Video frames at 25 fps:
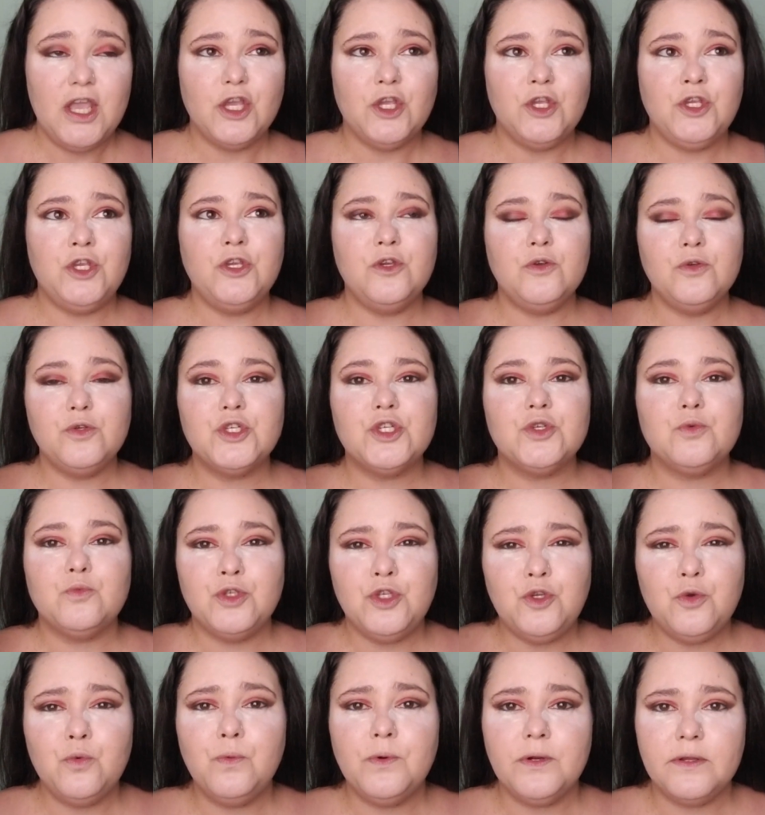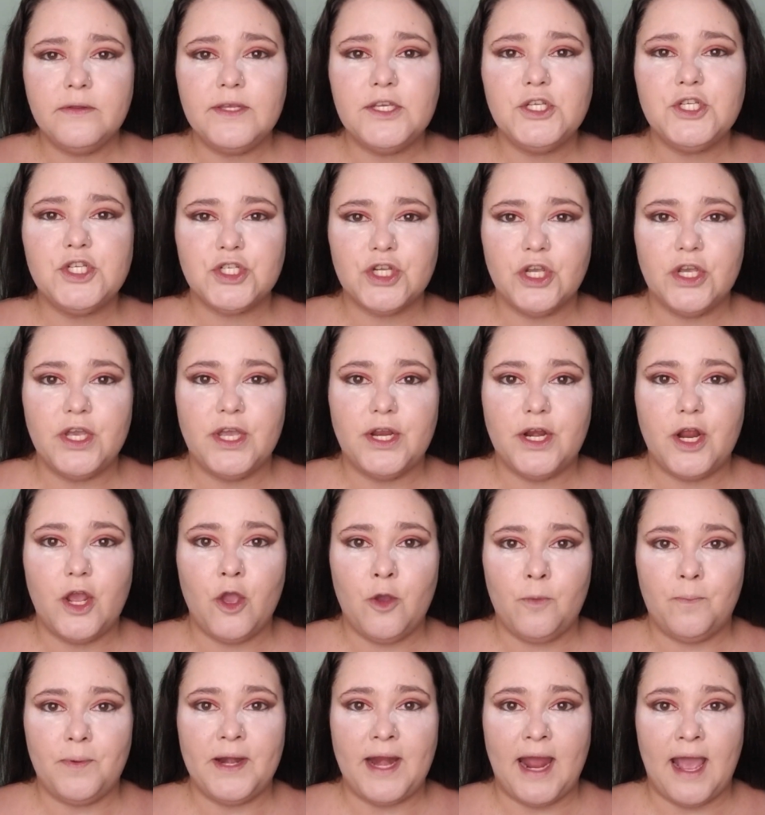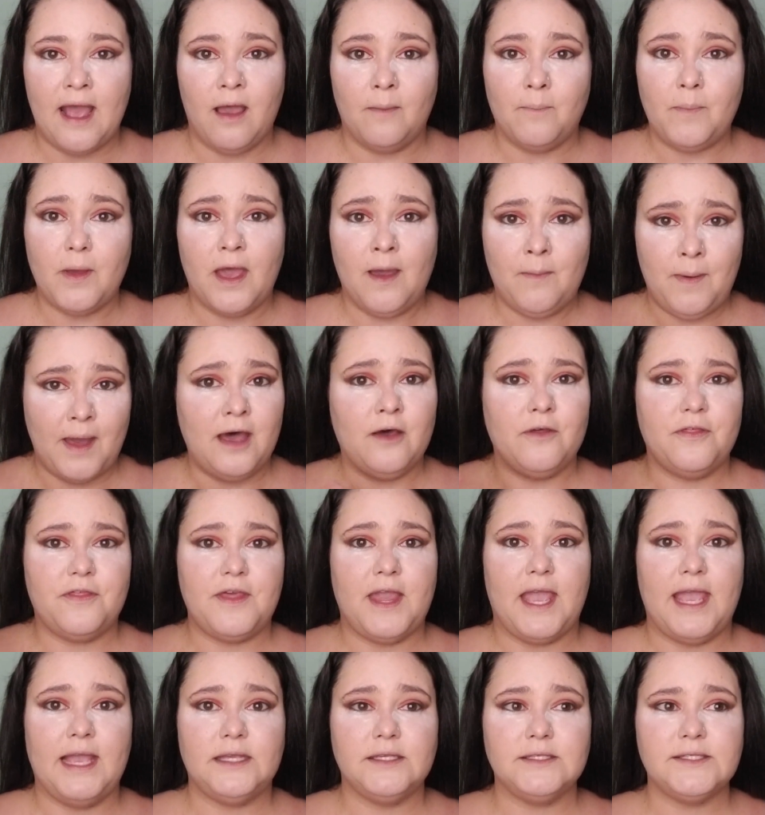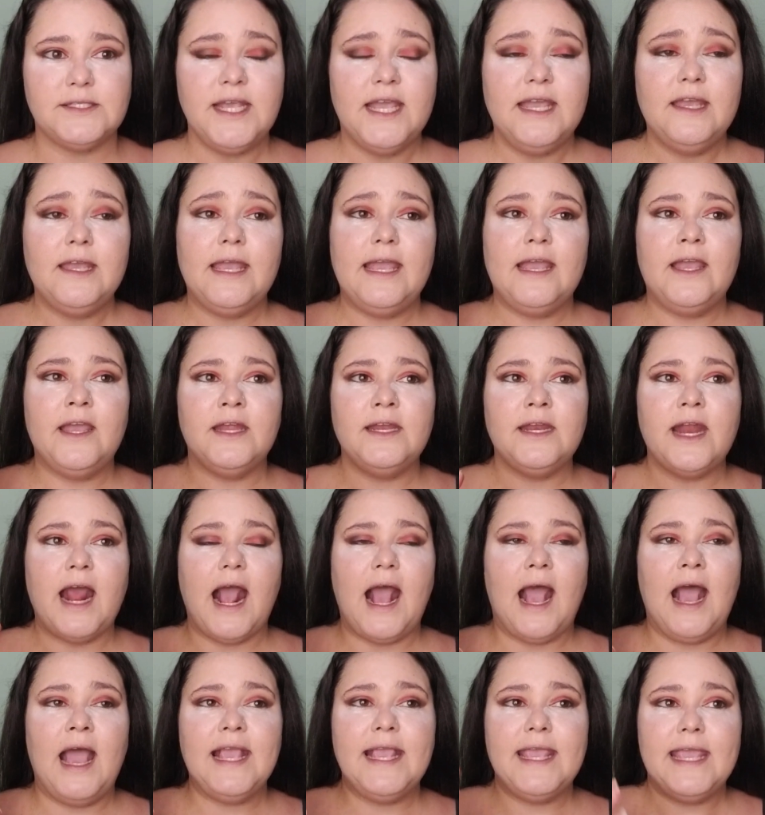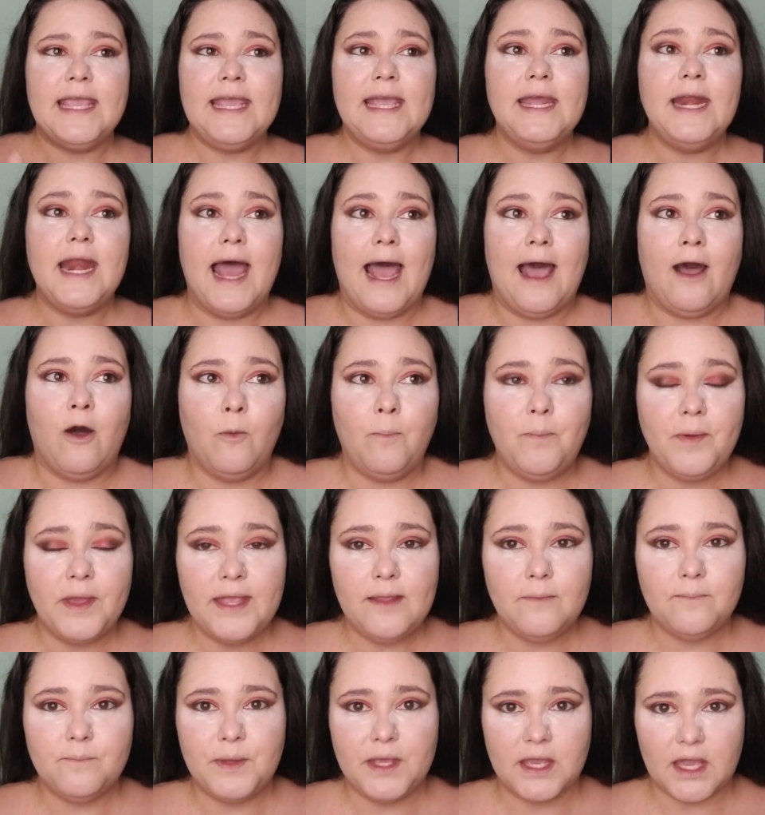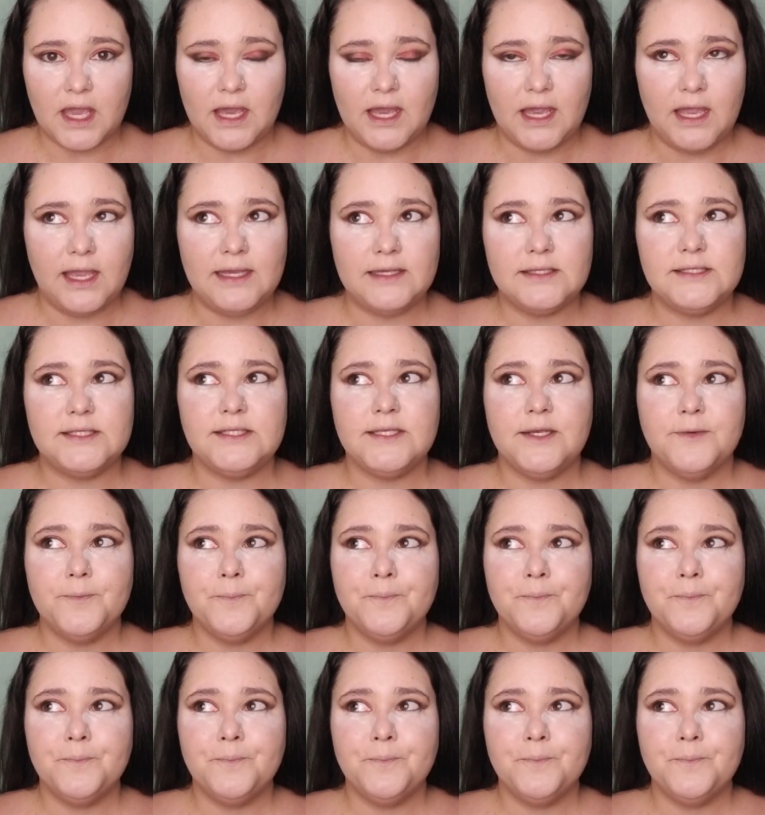You really should open up about things. And I can't help it, because